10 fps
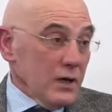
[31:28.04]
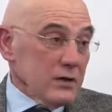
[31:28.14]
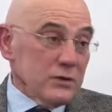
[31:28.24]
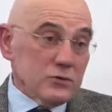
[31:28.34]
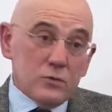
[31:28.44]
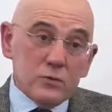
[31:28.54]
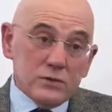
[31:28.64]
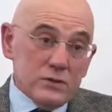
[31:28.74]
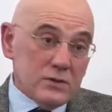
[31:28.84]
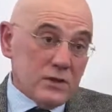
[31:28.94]
When the
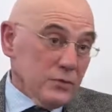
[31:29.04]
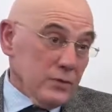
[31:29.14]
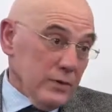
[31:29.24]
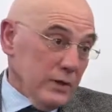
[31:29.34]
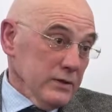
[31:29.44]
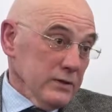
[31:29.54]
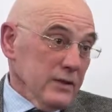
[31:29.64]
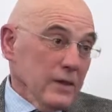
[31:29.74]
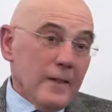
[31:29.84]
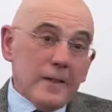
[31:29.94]
Russians
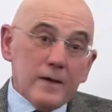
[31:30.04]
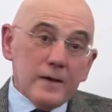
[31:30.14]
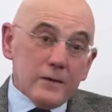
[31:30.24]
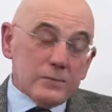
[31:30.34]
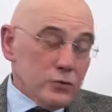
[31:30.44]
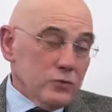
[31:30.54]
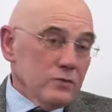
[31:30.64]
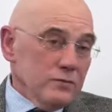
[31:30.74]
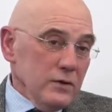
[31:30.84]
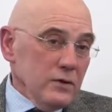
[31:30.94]
declared part of the
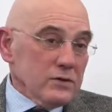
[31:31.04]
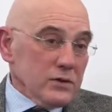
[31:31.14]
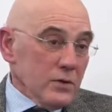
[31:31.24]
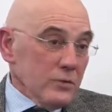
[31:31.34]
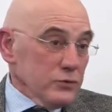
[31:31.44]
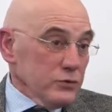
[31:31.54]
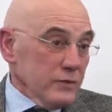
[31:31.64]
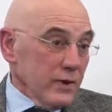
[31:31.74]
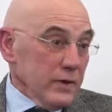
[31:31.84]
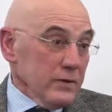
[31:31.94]
territory of
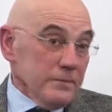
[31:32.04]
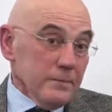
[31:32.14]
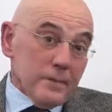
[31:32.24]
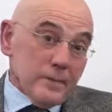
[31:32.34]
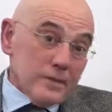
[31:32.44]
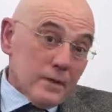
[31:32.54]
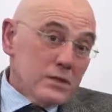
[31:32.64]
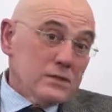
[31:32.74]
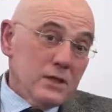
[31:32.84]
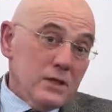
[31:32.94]
Ukraine as
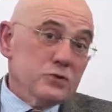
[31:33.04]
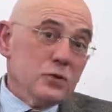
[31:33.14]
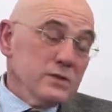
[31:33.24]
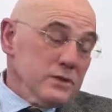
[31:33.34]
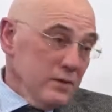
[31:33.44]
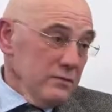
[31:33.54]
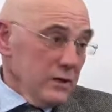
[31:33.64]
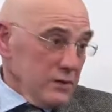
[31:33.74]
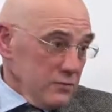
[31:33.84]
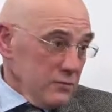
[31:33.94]
Novorossiya, what was the
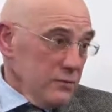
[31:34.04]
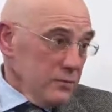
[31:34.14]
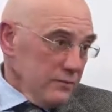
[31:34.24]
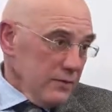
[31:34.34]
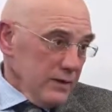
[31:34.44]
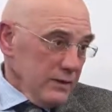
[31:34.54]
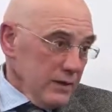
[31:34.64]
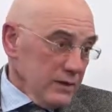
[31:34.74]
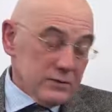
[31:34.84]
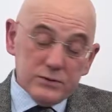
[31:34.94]
reaction? None
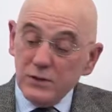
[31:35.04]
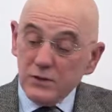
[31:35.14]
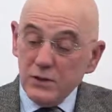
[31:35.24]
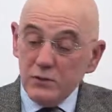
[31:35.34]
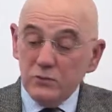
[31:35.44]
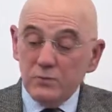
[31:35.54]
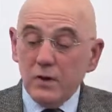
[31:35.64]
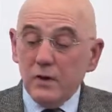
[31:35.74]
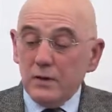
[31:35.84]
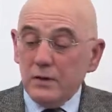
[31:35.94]
of the reaction.
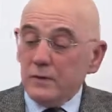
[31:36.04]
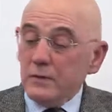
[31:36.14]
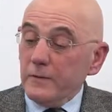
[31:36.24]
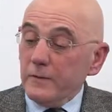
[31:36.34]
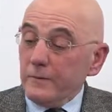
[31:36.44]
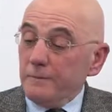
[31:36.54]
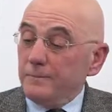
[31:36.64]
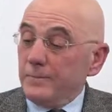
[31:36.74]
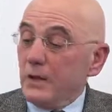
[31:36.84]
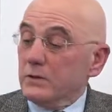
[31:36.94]

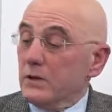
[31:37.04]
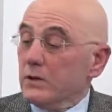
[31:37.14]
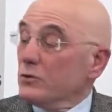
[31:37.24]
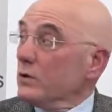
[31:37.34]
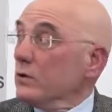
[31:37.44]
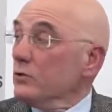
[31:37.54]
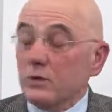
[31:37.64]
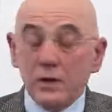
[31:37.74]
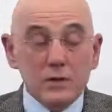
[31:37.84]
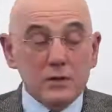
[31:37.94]
And that is why
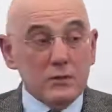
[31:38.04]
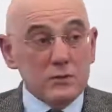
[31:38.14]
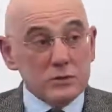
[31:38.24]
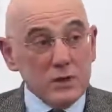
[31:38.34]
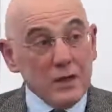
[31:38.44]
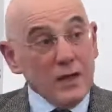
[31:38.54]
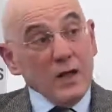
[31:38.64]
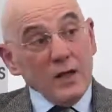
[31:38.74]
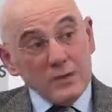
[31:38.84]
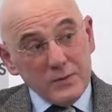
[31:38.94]
Russian
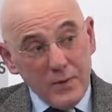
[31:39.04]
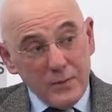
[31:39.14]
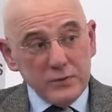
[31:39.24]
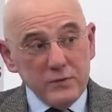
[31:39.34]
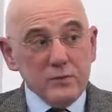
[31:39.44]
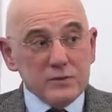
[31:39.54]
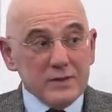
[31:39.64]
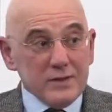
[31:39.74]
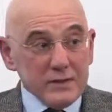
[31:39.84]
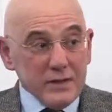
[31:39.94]
Federation declares its
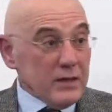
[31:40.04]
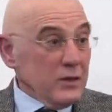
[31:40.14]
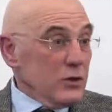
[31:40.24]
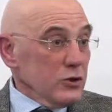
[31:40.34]
rights